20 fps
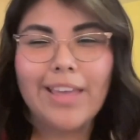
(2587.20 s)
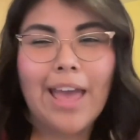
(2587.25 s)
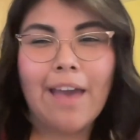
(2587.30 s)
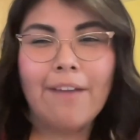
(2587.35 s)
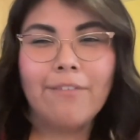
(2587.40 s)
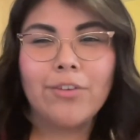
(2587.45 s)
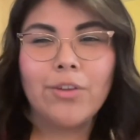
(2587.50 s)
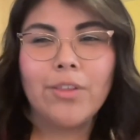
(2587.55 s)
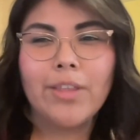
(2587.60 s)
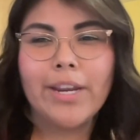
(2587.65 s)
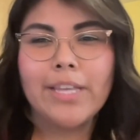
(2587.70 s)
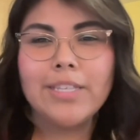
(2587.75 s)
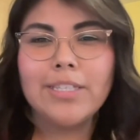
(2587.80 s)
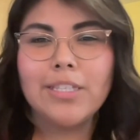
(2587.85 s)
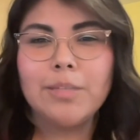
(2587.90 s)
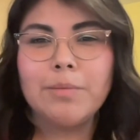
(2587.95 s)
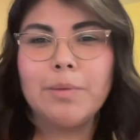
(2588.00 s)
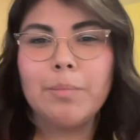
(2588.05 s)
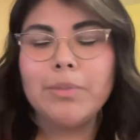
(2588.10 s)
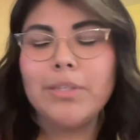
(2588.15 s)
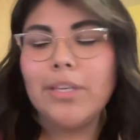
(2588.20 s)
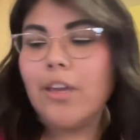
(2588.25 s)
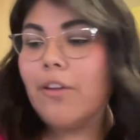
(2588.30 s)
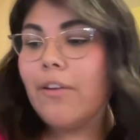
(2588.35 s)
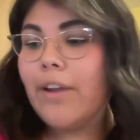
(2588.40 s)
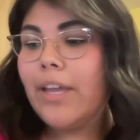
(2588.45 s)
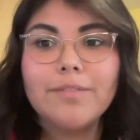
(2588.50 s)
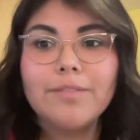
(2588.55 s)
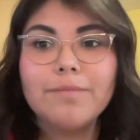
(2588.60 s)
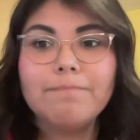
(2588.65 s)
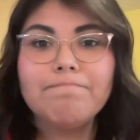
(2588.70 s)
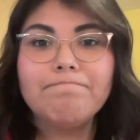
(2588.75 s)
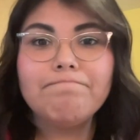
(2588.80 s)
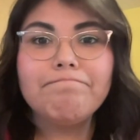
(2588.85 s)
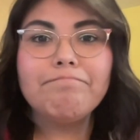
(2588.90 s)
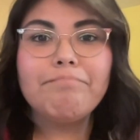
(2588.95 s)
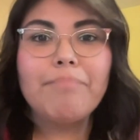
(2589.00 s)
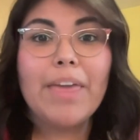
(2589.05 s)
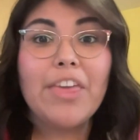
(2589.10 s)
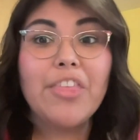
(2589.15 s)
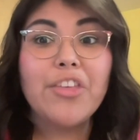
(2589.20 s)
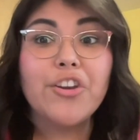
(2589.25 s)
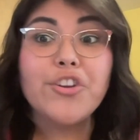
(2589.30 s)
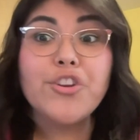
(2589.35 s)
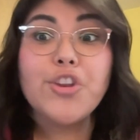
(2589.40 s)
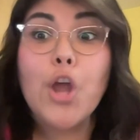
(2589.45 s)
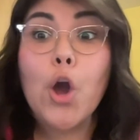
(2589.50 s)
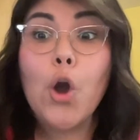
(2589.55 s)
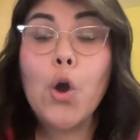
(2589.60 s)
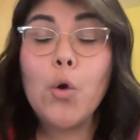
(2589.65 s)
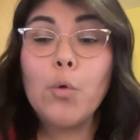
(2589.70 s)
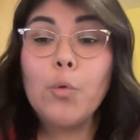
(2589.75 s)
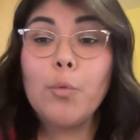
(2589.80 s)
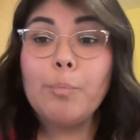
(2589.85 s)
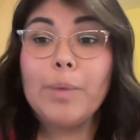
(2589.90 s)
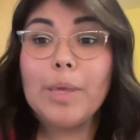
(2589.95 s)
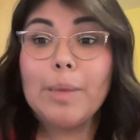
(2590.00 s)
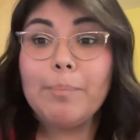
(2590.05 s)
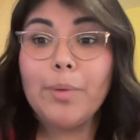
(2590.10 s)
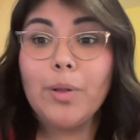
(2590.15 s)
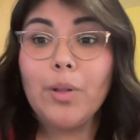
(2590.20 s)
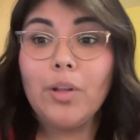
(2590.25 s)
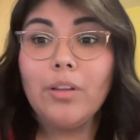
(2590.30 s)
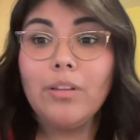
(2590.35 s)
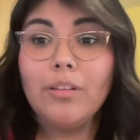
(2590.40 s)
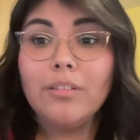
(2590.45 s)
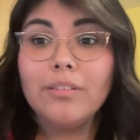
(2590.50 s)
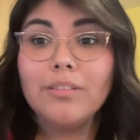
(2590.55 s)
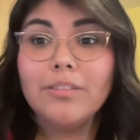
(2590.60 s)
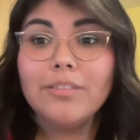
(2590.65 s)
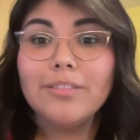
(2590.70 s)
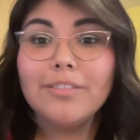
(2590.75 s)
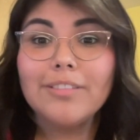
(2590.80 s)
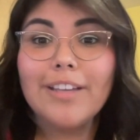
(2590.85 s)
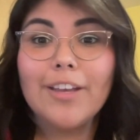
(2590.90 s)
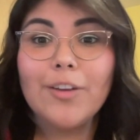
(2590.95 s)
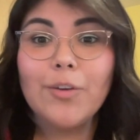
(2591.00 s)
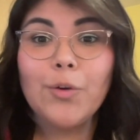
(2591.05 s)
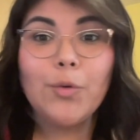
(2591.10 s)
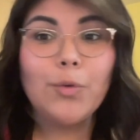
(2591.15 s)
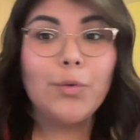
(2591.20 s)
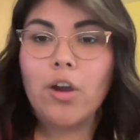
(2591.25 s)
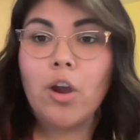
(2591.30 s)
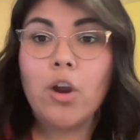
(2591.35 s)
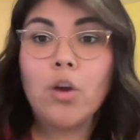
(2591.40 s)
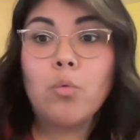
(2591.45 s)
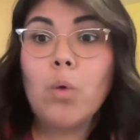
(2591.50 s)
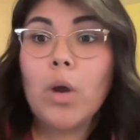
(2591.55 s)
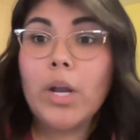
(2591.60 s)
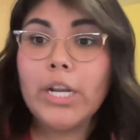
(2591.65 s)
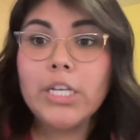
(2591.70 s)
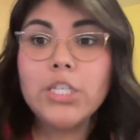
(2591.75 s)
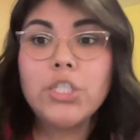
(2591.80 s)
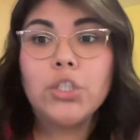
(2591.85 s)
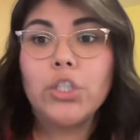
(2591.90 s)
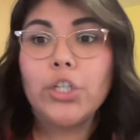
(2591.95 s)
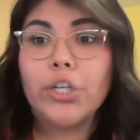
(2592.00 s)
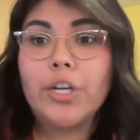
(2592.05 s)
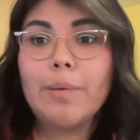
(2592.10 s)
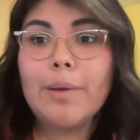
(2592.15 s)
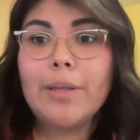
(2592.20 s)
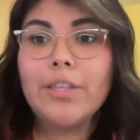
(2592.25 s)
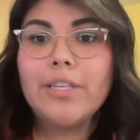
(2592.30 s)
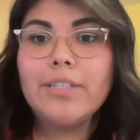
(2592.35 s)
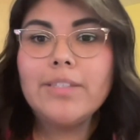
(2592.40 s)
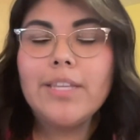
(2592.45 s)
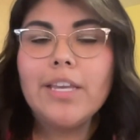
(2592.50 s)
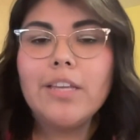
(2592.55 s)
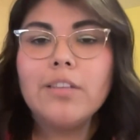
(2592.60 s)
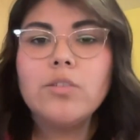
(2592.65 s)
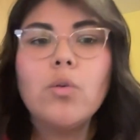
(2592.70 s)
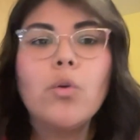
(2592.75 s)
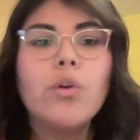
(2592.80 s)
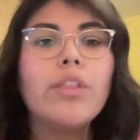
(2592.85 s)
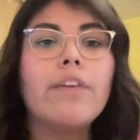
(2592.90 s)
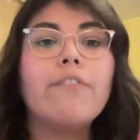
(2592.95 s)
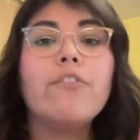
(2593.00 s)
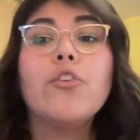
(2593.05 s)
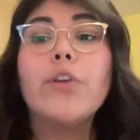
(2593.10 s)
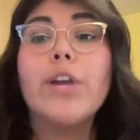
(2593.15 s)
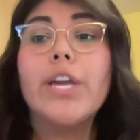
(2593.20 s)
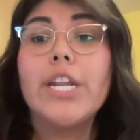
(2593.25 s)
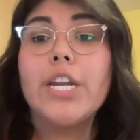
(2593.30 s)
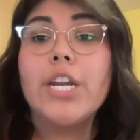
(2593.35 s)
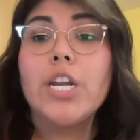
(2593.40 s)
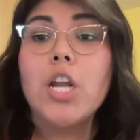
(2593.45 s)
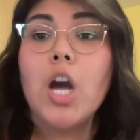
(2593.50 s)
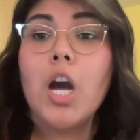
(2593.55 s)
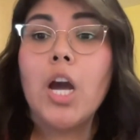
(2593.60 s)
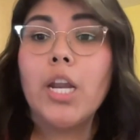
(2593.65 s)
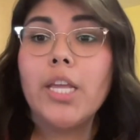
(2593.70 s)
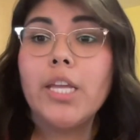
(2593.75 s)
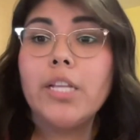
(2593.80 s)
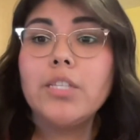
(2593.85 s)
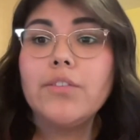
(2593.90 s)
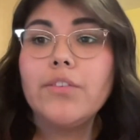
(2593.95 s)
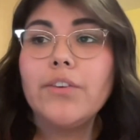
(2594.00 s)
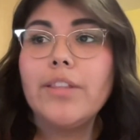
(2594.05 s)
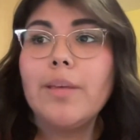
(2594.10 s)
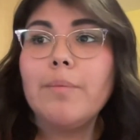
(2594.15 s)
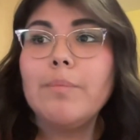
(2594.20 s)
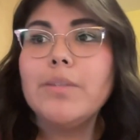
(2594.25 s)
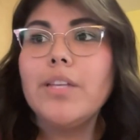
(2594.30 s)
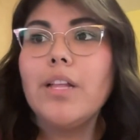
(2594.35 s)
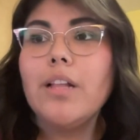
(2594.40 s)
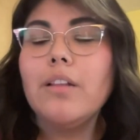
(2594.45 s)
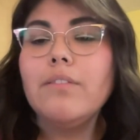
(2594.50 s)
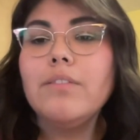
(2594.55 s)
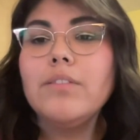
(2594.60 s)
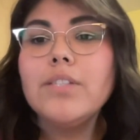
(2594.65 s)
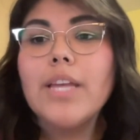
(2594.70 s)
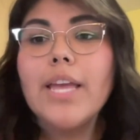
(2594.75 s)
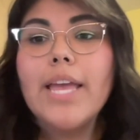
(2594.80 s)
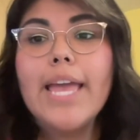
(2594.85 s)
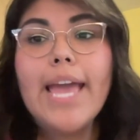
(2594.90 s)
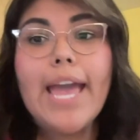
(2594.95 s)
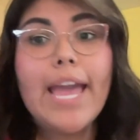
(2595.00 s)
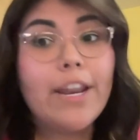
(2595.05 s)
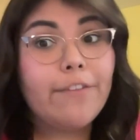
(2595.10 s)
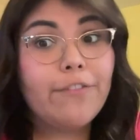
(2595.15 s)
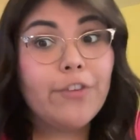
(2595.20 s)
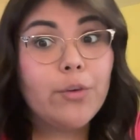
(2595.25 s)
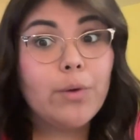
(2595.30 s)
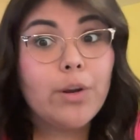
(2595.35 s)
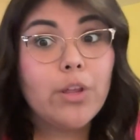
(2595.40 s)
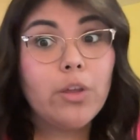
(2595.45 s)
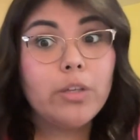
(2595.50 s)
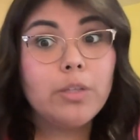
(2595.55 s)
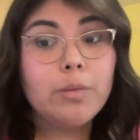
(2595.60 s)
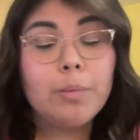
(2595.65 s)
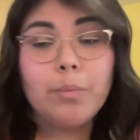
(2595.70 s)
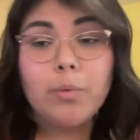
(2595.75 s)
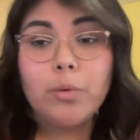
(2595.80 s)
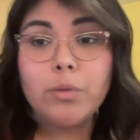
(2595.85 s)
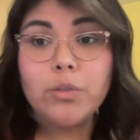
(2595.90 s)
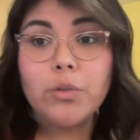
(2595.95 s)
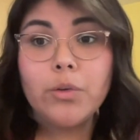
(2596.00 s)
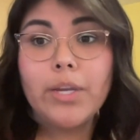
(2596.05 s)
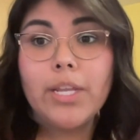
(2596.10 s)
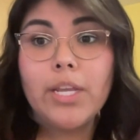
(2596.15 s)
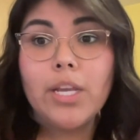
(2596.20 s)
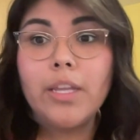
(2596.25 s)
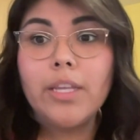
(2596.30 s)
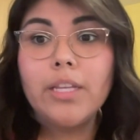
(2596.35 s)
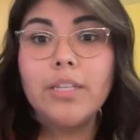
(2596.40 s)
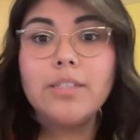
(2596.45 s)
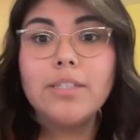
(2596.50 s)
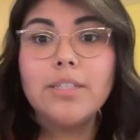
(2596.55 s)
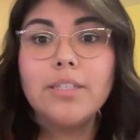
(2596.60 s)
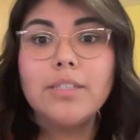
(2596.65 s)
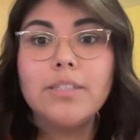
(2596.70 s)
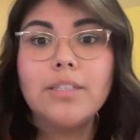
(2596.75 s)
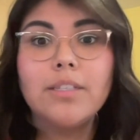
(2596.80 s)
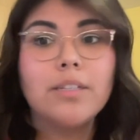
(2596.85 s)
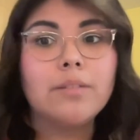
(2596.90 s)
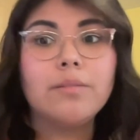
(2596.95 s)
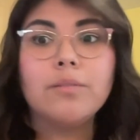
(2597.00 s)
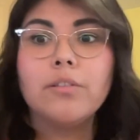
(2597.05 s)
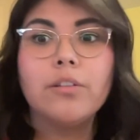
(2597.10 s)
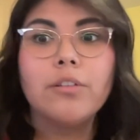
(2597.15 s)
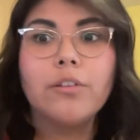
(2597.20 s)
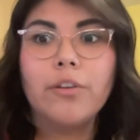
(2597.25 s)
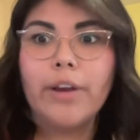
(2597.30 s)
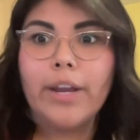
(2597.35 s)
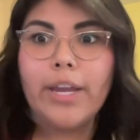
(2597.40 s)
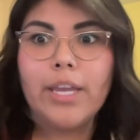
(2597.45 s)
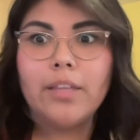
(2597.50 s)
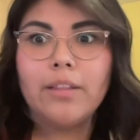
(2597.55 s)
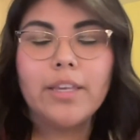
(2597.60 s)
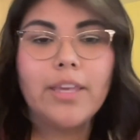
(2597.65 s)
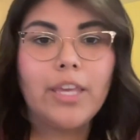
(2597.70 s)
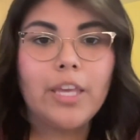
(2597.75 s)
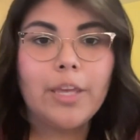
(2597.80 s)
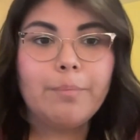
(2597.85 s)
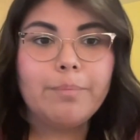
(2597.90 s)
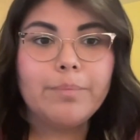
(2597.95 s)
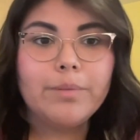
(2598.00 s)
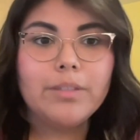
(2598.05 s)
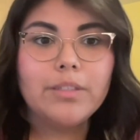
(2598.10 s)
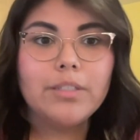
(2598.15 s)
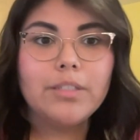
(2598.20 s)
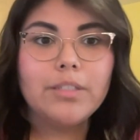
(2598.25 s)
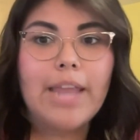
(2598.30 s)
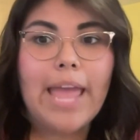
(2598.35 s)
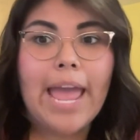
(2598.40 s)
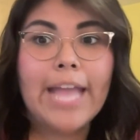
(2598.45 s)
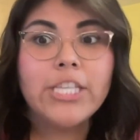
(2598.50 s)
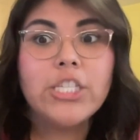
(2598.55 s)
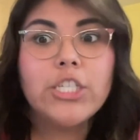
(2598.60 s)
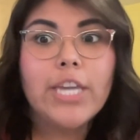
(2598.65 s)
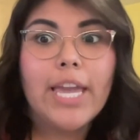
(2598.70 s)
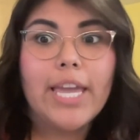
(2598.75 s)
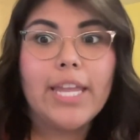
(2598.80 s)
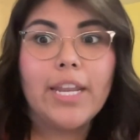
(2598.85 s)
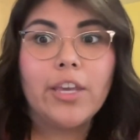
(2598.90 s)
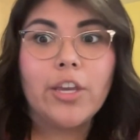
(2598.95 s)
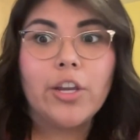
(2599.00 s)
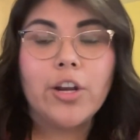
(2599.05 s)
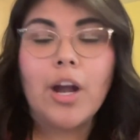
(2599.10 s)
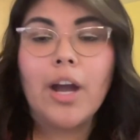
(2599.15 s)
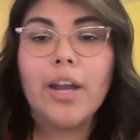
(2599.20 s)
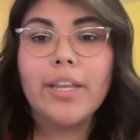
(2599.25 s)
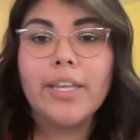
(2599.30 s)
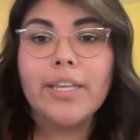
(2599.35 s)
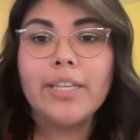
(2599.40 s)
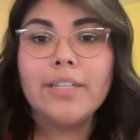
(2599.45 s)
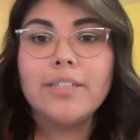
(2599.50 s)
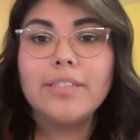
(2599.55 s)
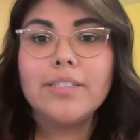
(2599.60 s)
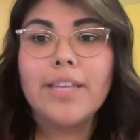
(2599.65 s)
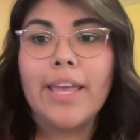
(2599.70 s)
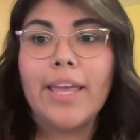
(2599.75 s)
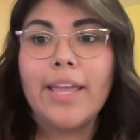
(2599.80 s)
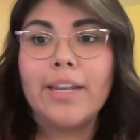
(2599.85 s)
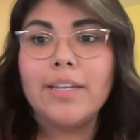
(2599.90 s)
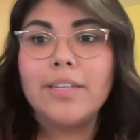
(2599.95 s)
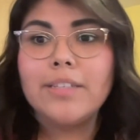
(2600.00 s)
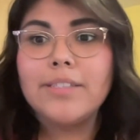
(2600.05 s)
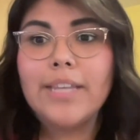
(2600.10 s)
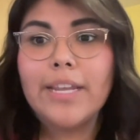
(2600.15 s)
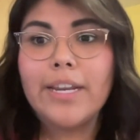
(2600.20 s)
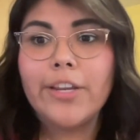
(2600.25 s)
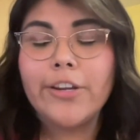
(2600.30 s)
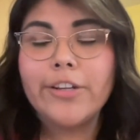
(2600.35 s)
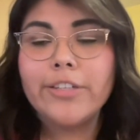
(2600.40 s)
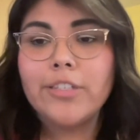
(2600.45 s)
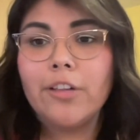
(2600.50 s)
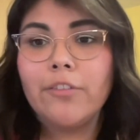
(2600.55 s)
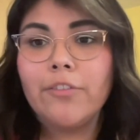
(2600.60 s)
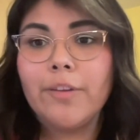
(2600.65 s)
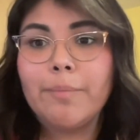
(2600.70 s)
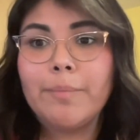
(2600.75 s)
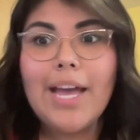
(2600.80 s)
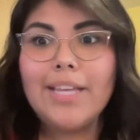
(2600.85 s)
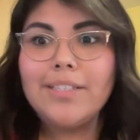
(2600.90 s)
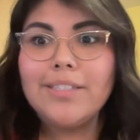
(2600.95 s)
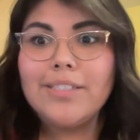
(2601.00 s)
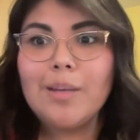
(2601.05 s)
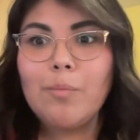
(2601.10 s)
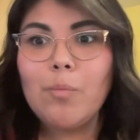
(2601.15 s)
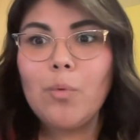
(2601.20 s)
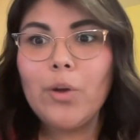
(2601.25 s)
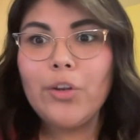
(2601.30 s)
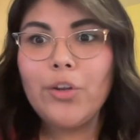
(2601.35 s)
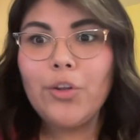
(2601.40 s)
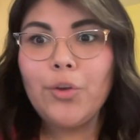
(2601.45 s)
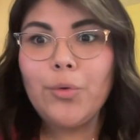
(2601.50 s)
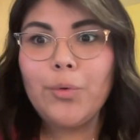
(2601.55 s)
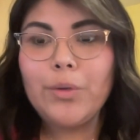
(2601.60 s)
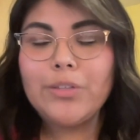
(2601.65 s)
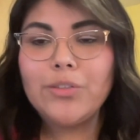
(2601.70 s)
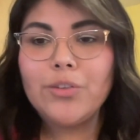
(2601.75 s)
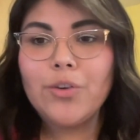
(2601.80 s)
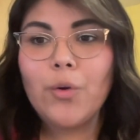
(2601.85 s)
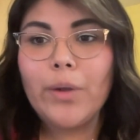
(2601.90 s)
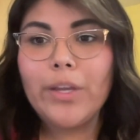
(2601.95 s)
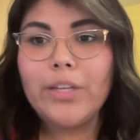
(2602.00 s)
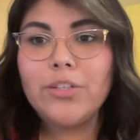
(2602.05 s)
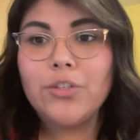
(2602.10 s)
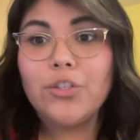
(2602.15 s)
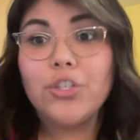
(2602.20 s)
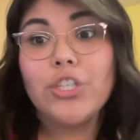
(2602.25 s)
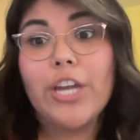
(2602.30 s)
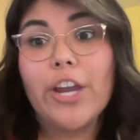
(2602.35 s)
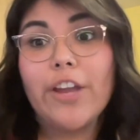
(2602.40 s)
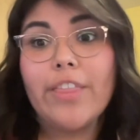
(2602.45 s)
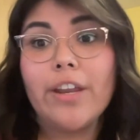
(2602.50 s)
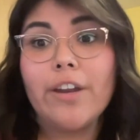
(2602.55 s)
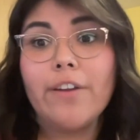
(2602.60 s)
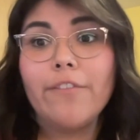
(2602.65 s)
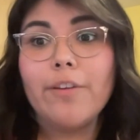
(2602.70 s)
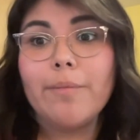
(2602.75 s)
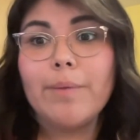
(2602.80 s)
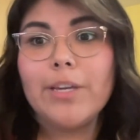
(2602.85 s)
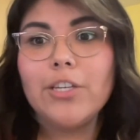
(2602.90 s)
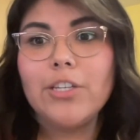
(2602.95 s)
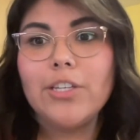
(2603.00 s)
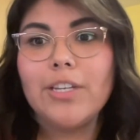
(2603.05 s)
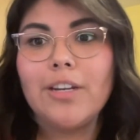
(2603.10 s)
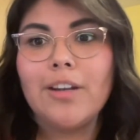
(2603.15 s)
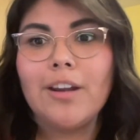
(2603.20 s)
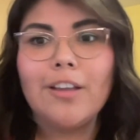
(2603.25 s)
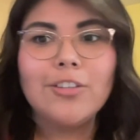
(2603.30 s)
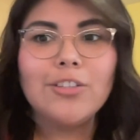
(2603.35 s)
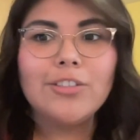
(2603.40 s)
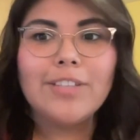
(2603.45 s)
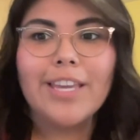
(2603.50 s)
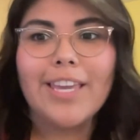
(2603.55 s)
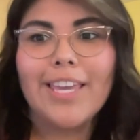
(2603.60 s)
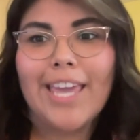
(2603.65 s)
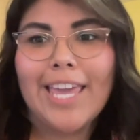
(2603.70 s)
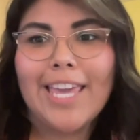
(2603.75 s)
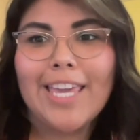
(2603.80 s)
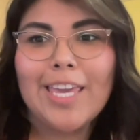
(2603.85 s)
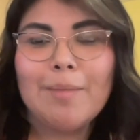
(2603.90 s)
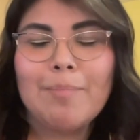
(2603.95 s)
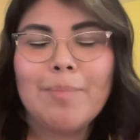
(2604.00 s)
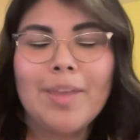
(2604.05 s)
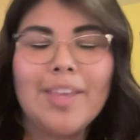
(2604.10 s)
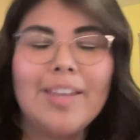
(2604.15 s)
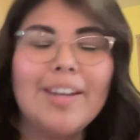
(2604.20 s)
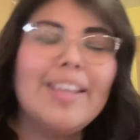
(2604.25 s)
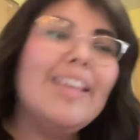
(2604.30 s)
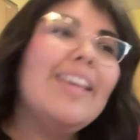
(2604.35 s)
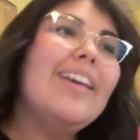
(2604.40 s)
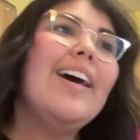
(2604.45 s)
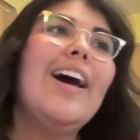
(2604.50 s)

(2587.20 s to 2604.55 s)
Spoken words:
the avenue that I see these people taking, right? They either know people who are wanting to learn about these things or they've created an audience for themselves. And if you're one of those people who's creating audiences, then great, keep educating your audience and setting yourself up as someone who is going to share that information and not just like gatekeep it.